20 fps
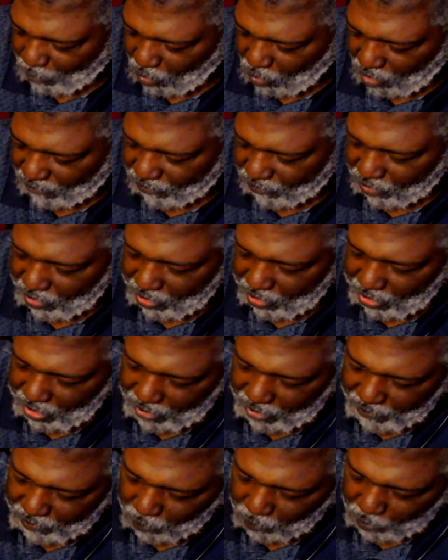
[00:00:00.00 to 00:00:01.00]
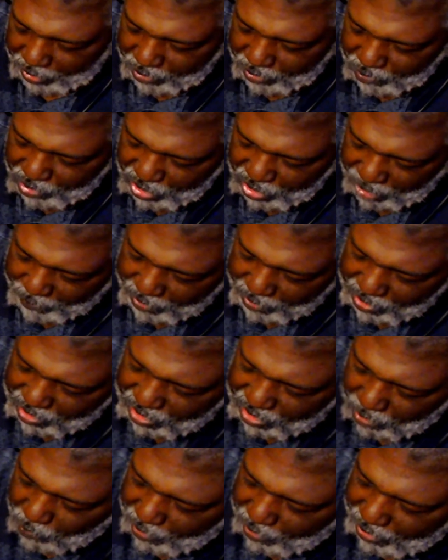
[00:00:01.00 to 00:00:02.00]
off when you ship it to
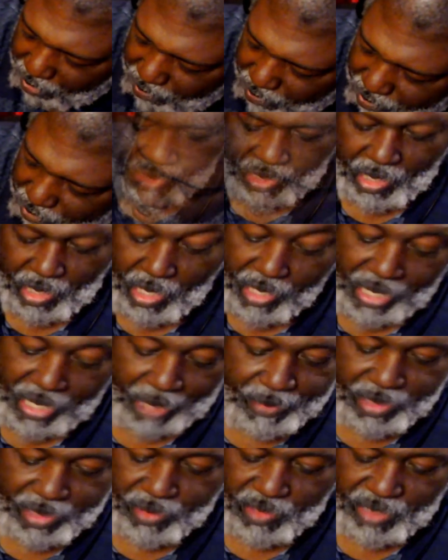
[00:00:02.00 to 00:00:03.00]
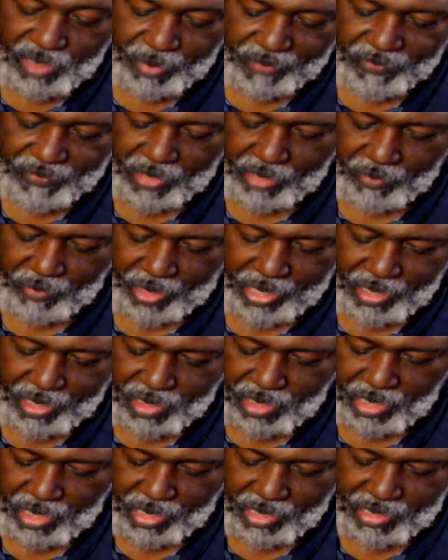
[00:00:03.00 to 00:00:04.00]
someone else. I'm just using my finger right here so
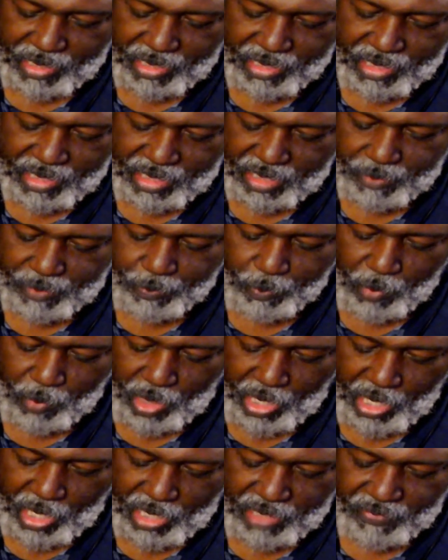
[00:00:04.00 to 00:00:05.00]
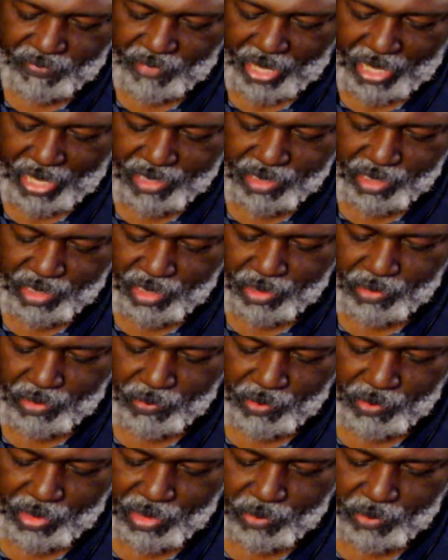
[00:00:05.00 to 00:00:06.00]
that because this is much faster to do it
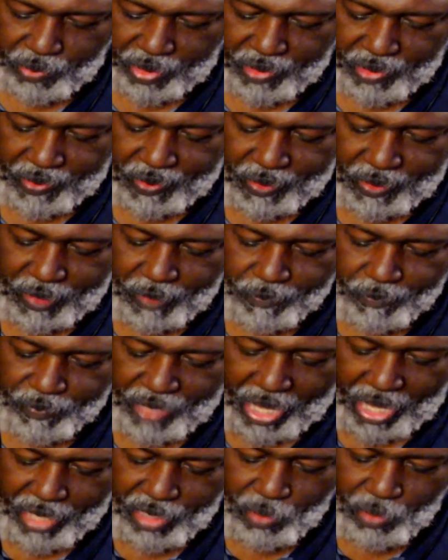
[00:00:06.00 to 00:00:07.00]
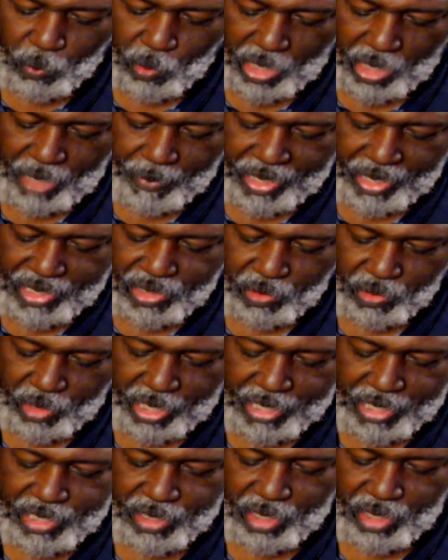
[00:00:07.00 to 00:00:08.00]
this way. Now you want to make sure
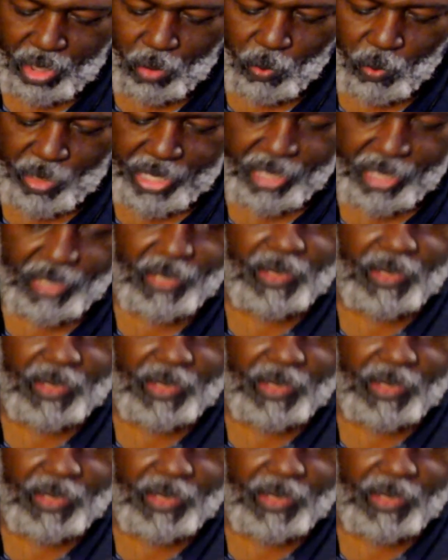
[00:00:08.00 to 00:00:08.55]
that you don't want to